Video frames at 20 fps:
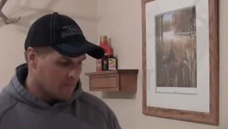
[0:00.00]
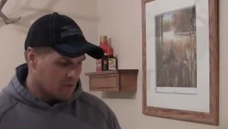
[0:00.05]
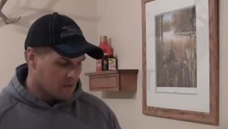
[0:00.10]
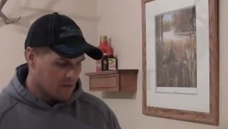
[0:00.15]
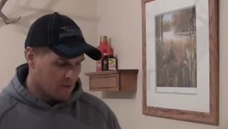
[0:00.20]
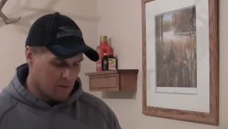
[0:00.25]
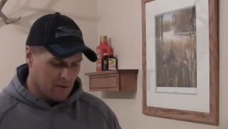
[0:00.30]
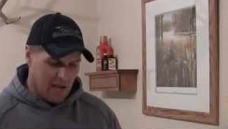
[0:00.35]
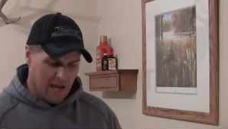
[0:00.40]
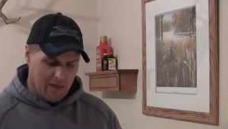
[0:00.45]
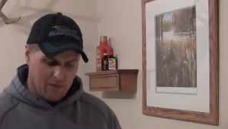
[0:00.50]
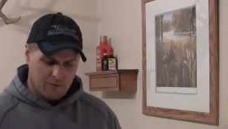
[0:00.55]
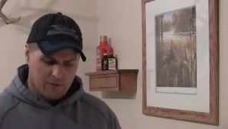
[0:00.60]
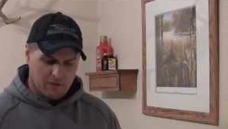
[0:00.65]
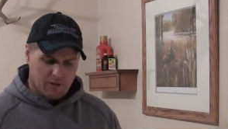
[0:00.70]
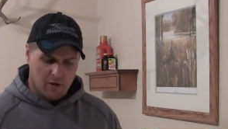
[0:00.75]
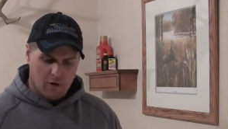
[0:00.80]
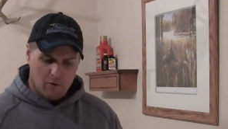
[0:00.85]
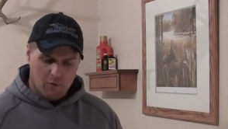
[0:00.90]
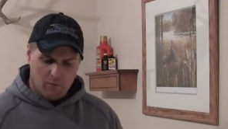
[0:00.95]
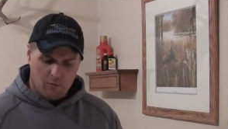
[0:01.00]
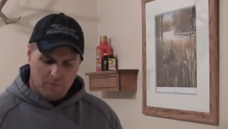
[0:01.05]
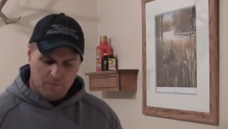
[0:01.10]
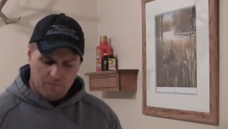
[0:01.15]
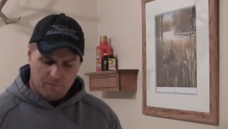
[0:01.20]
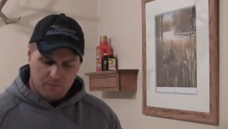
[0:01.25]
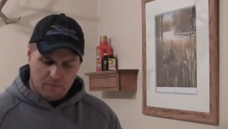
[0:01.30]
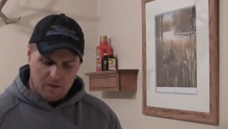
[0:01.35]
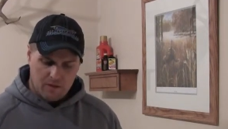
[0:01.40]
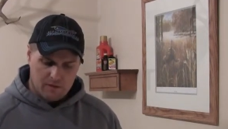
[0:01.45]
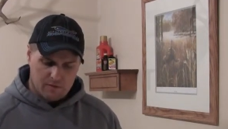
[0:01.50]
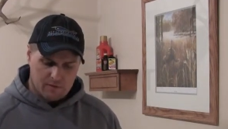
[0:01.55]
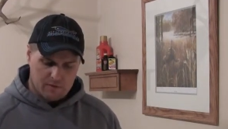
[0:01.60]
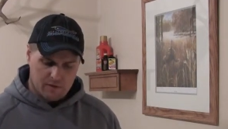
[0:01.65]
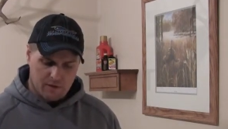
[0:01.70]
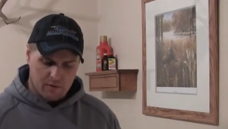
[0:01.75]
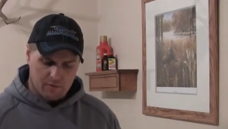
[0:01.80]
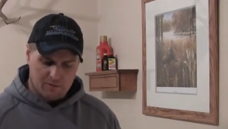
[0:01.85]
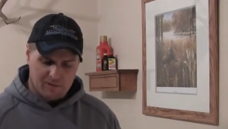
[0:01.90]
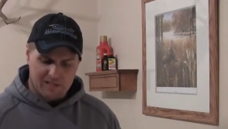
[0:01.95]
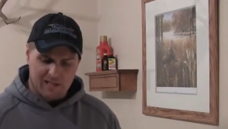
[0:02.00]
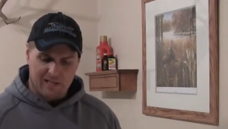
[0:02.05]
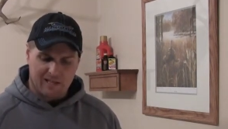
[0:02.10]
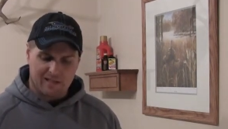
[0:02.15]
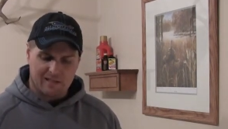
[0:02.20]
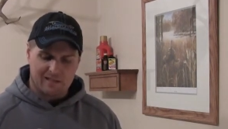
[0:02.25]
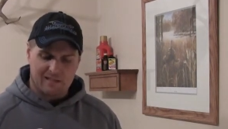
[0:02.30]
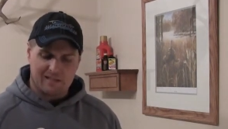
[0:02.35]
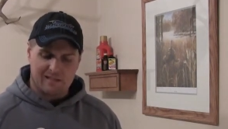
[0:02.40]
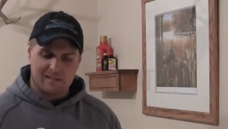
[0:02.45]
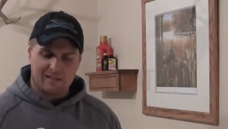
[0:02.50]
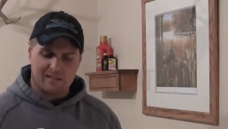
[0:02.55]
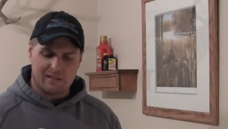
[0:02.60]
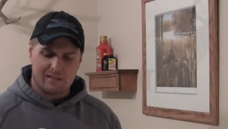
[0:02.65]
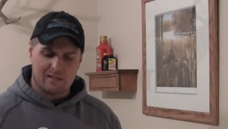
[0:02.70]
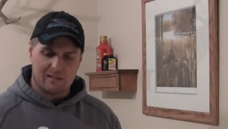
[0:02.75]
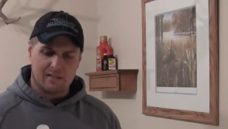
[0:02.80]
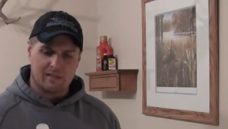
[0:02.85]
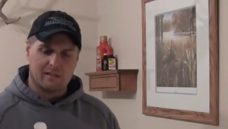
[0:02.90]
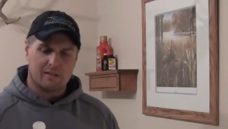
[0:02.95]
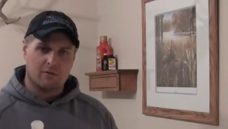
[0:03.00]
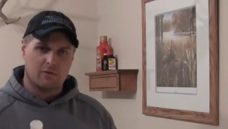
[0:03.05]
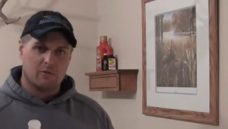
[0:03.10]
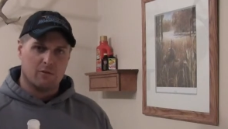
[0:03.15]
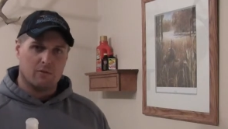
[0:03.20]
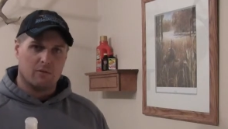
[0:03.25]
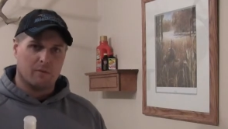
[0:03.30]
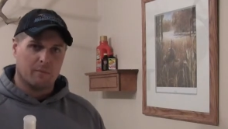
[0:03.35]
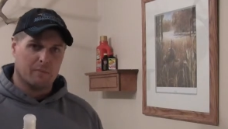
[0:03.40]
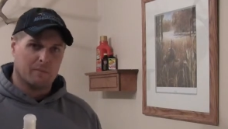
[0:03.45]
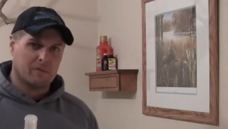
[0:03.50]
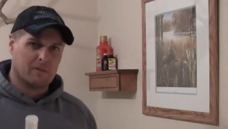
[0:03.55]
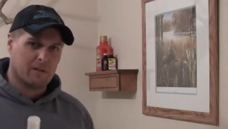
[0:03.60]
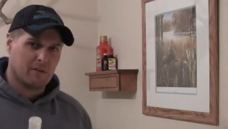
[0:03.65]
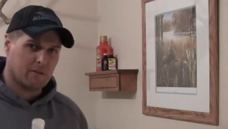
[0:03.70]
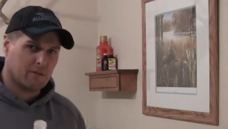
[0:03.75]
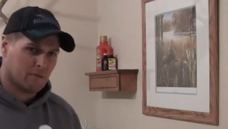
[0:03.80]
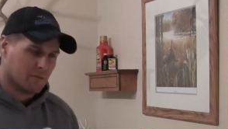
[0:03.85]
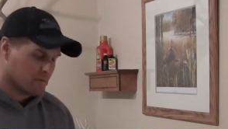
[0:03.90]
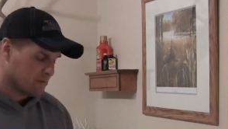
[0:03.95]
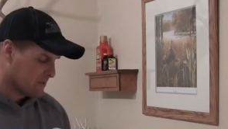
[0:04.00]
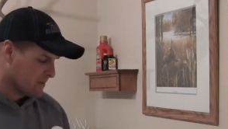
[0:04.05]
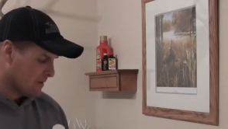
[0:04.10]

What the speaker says: So yeah, there's no set consistency to the material.